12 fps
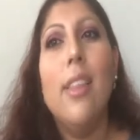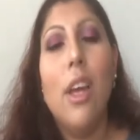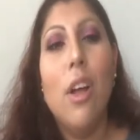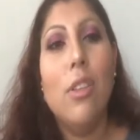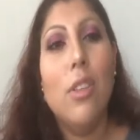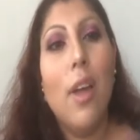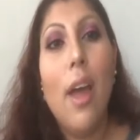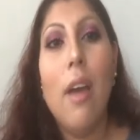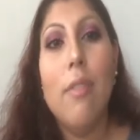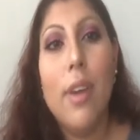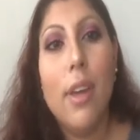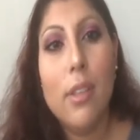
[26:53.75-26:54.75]
and they also
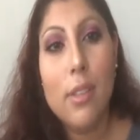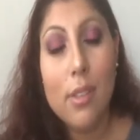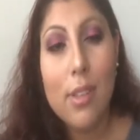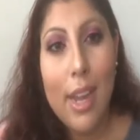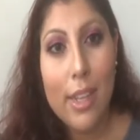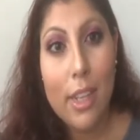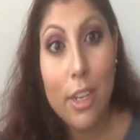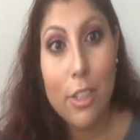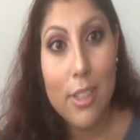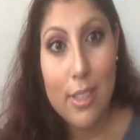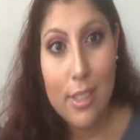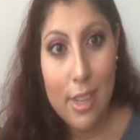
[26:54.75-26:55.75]
have a
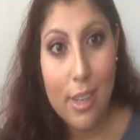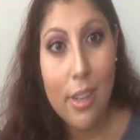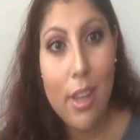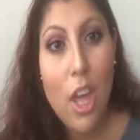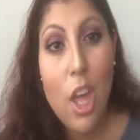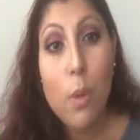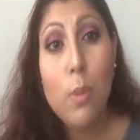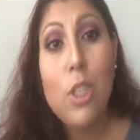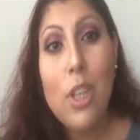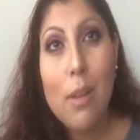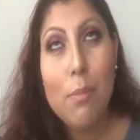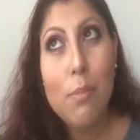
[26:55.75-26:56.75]
highlighter stick,
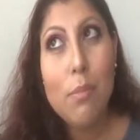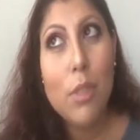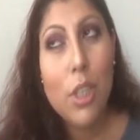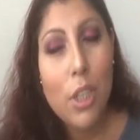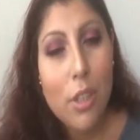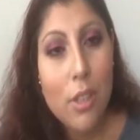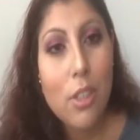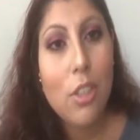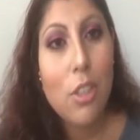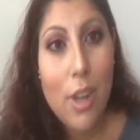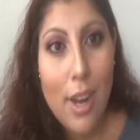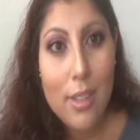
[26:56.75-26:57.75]
which I'm
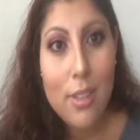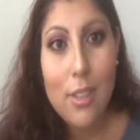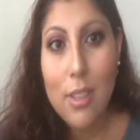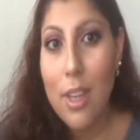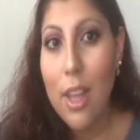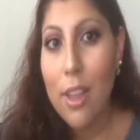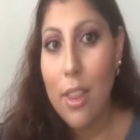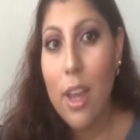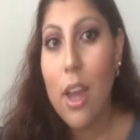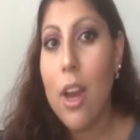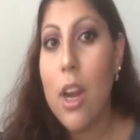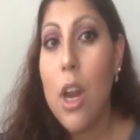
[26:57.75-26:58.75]
curious to try to see how
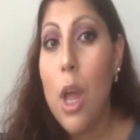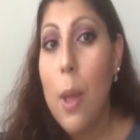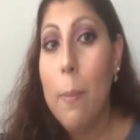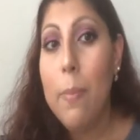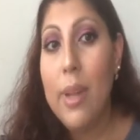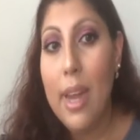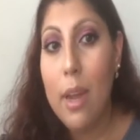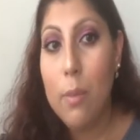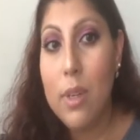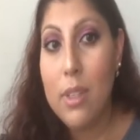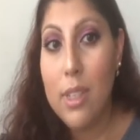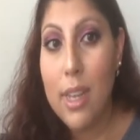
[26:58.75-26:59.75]
they are. But
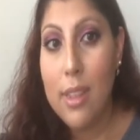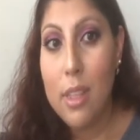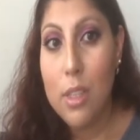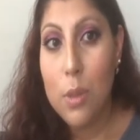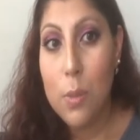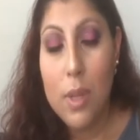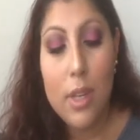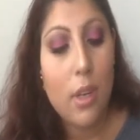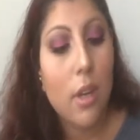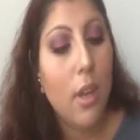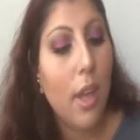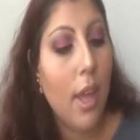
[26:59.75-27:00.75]
I wanted to get this
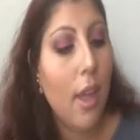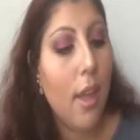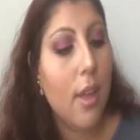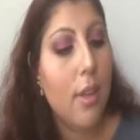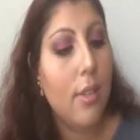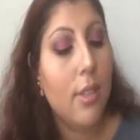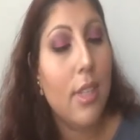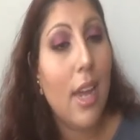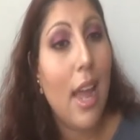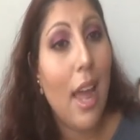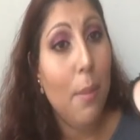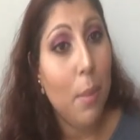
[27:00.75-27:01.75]
one,
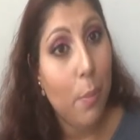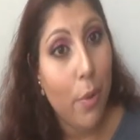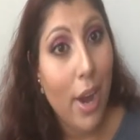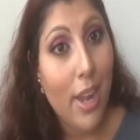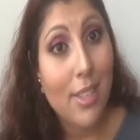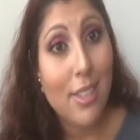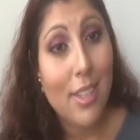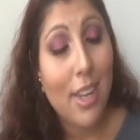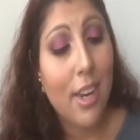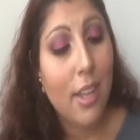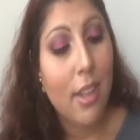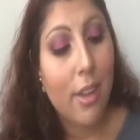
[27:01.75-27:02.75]
and I'm
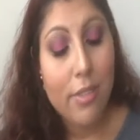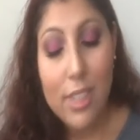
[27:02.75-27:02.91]
impressed, and